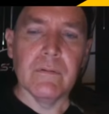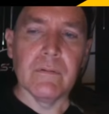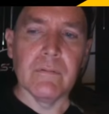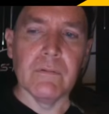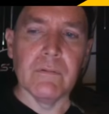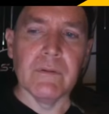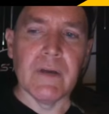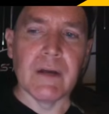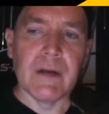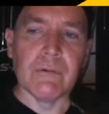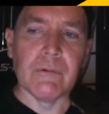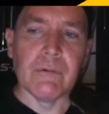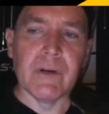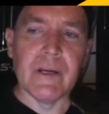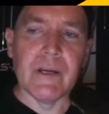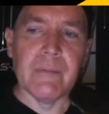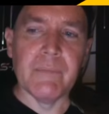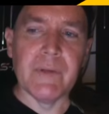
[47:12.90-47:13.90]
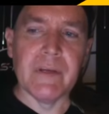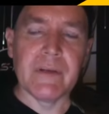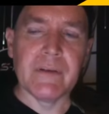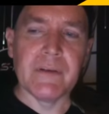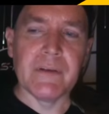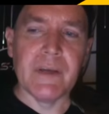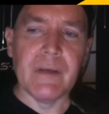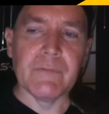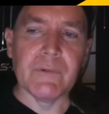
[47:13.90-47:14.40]
Renate
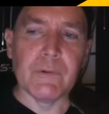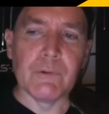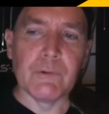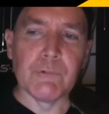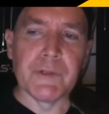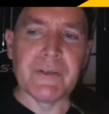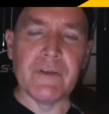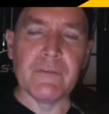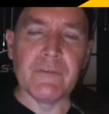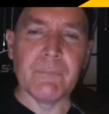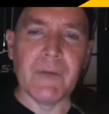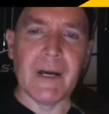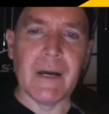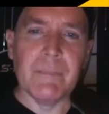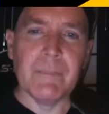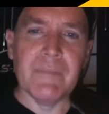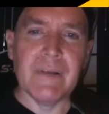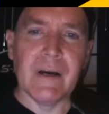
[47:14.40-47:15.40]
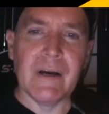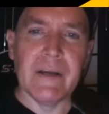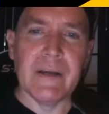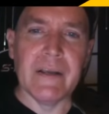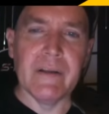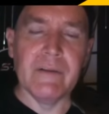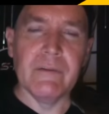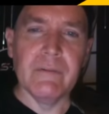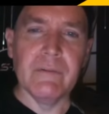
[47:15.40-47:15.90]
Riemeck, after Ulrike's mom
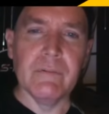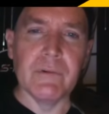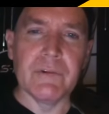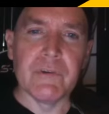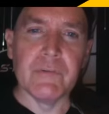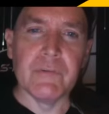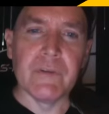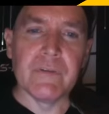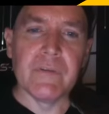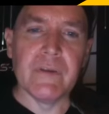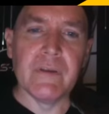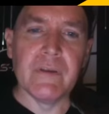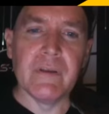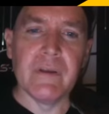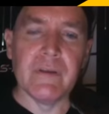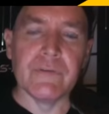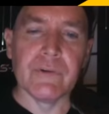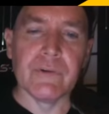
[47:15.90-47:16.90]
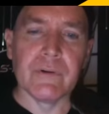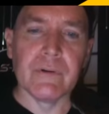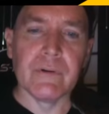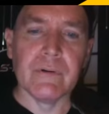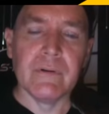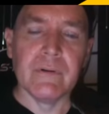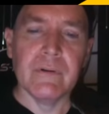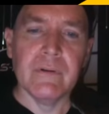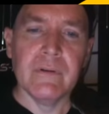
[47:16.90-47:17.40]
died when she was a
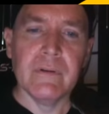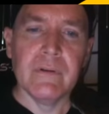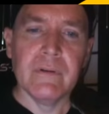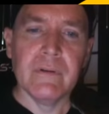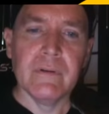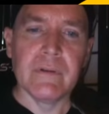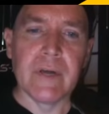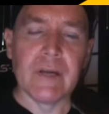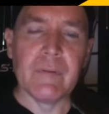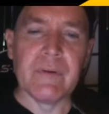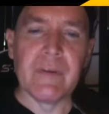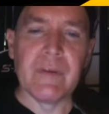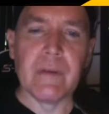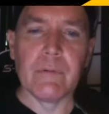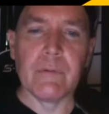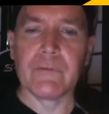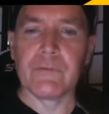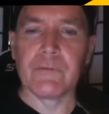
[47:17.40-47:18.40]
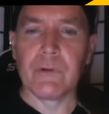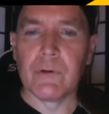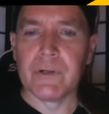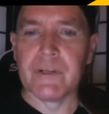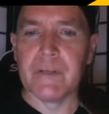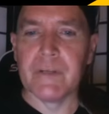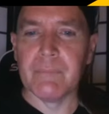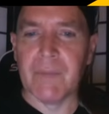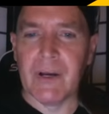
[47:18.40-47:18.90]
teenager, kind of became her
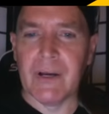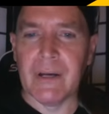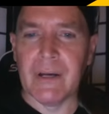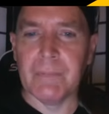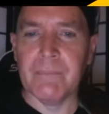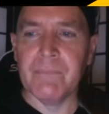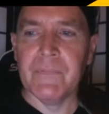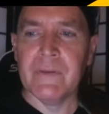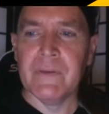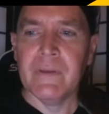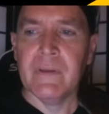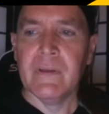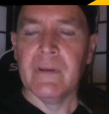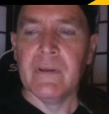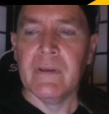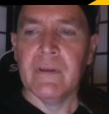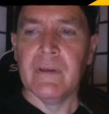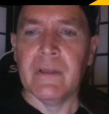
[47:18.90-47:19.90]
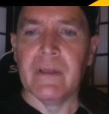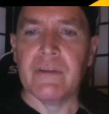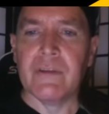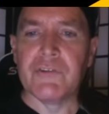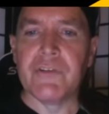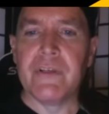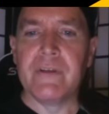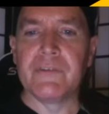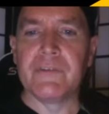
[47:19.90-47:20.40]
surrogate mom, and
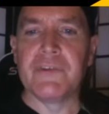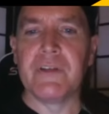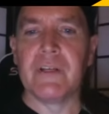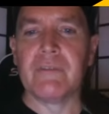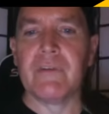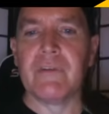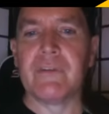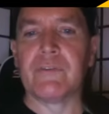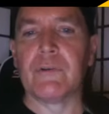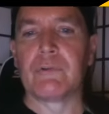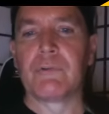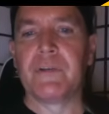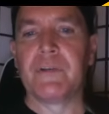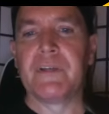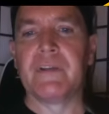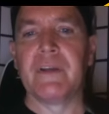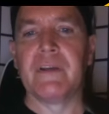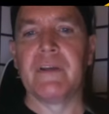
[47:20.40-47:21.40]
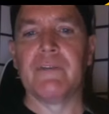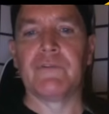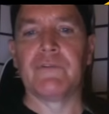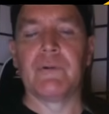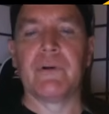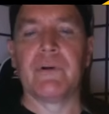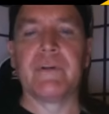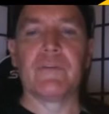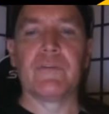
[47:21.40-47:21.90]
she she convinced Ulrike to
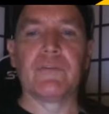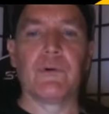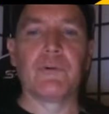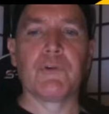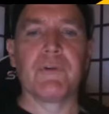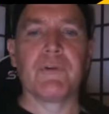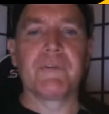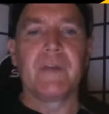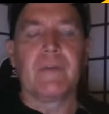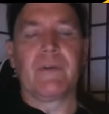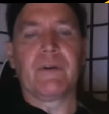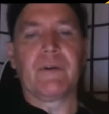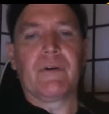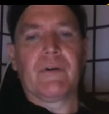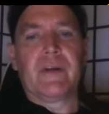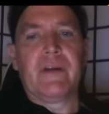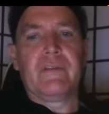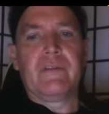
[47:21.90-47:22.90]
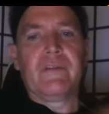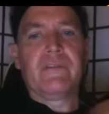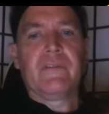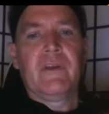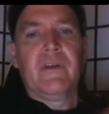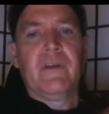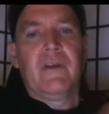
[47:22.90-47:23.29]
join the Social Democrats.